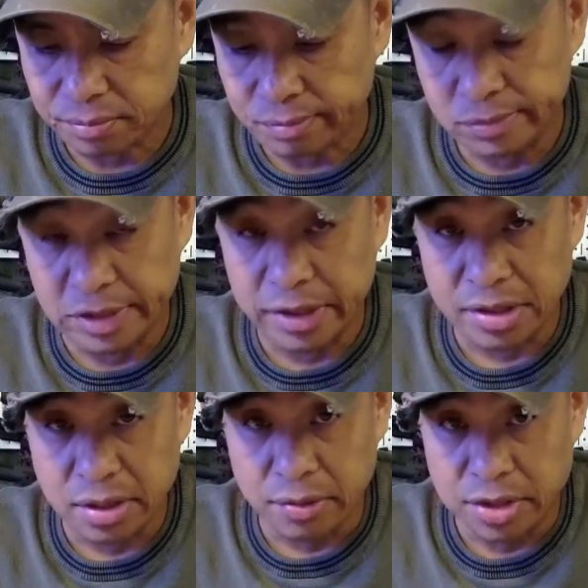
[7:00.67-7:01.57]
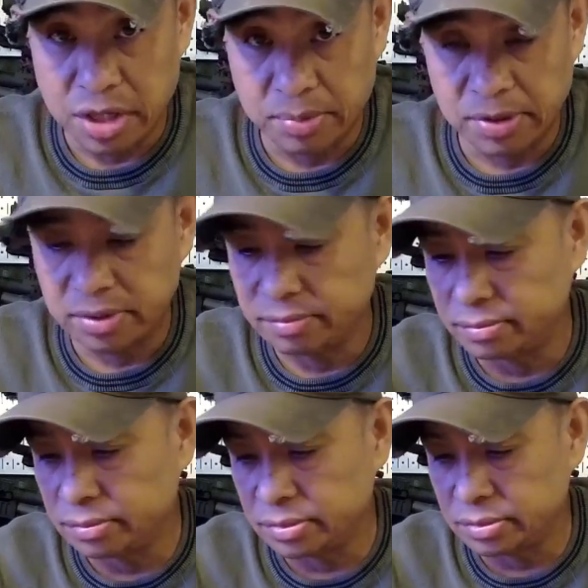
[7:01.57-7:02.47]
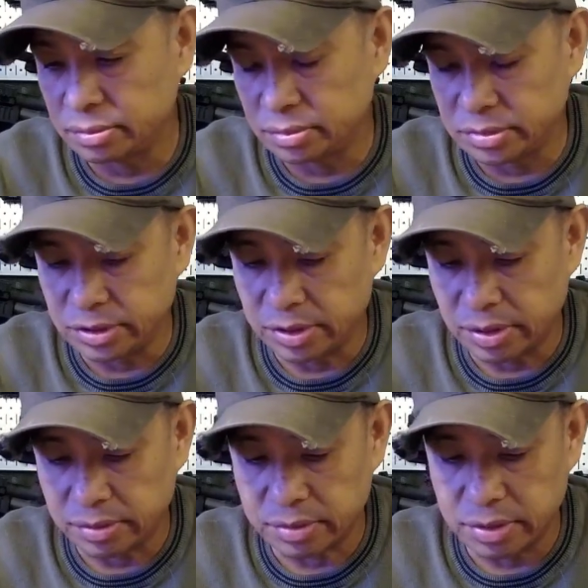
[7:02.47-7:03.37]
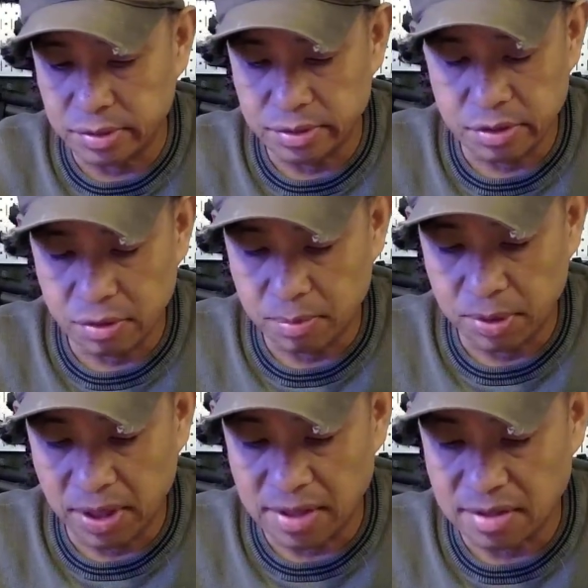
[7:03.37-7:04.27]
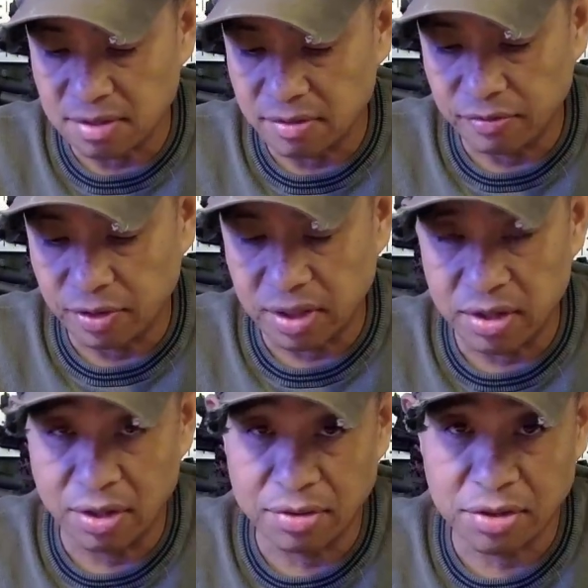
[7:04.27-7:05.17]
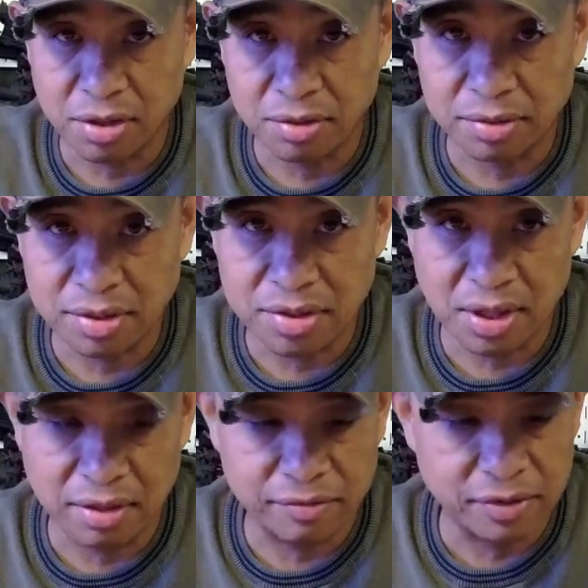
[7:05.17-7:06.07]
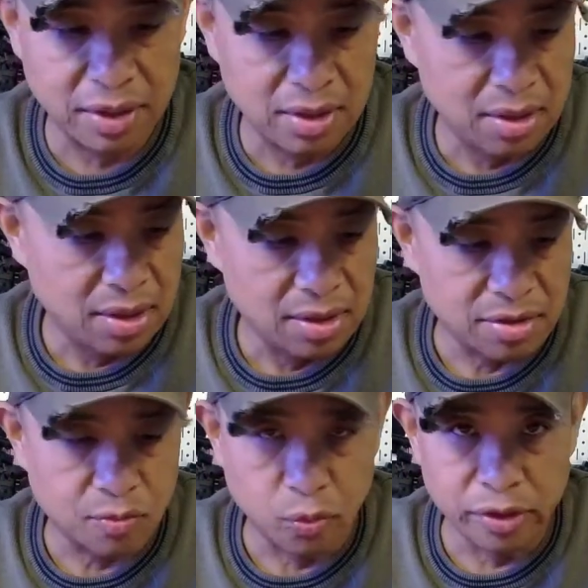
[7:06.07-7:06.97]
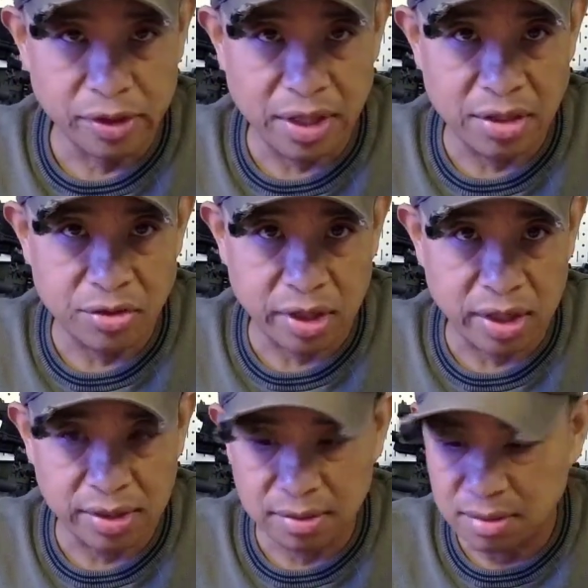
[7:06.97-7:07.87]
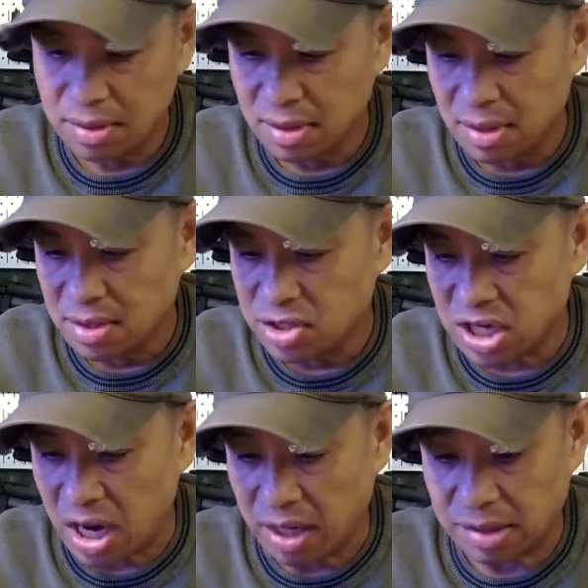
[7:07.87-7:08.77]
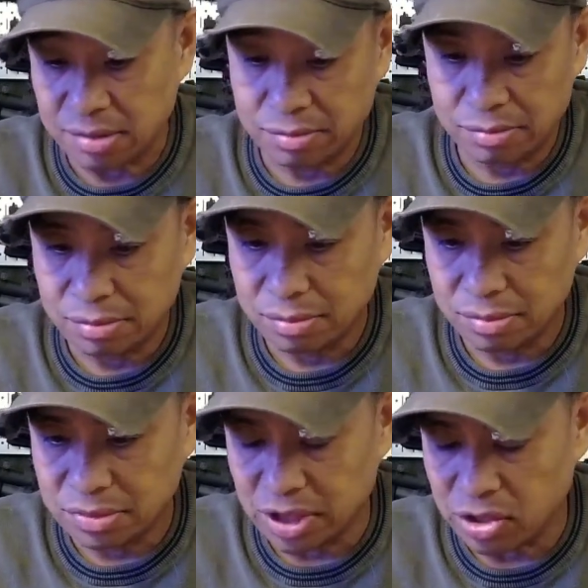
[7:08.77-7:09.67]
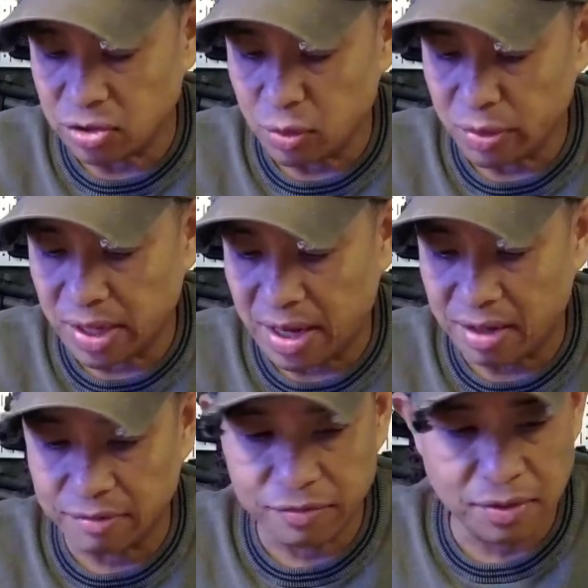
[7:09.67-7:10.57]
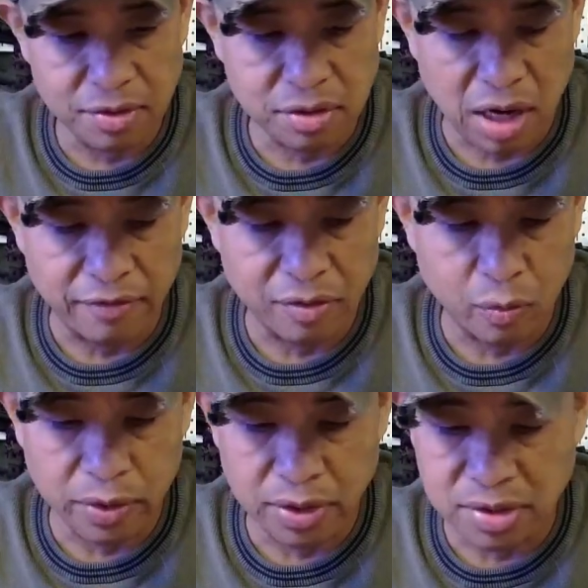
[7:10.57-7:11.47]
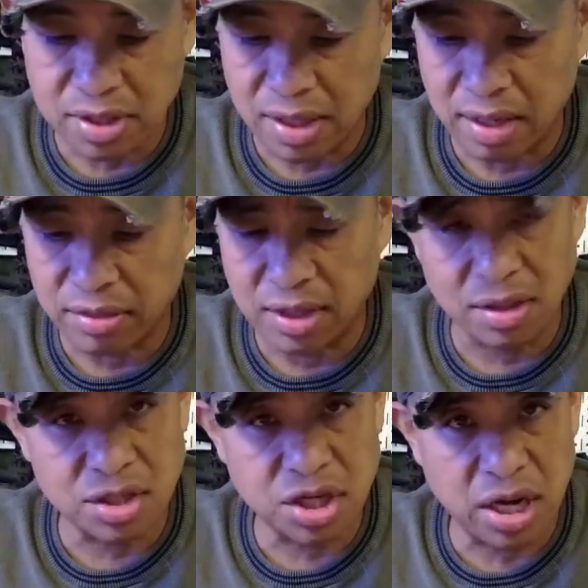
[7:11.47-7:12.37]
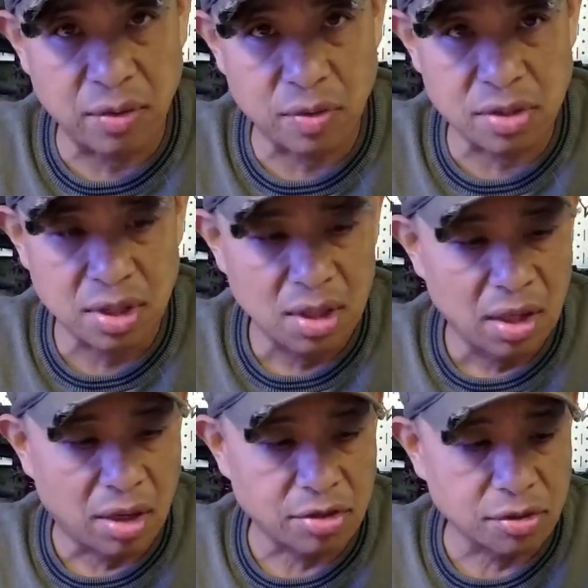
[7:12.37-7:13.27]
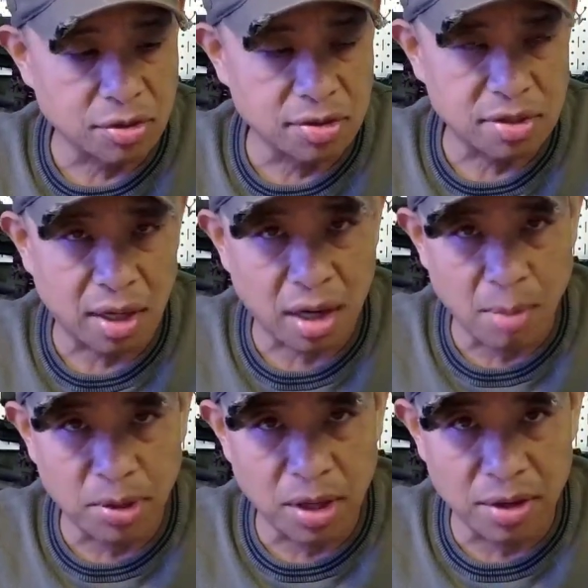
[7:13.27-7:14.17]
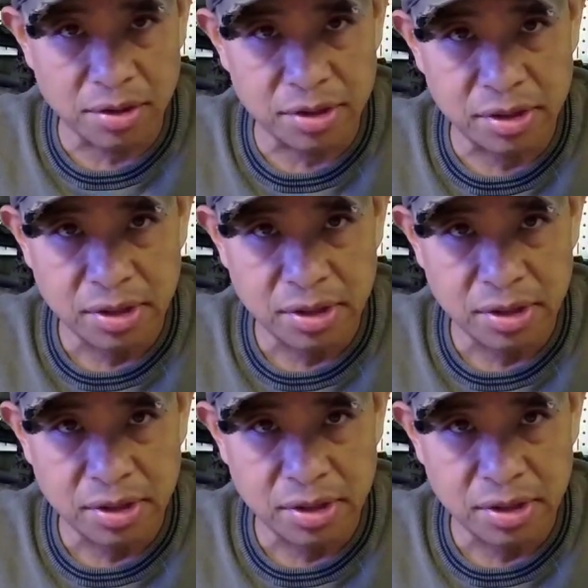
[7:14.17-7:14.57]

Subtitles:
guess they were cheaper, to replace for Kyosho instead of this real intricate chain that you would have driving the wheels. And I think the chain was also used on a couple other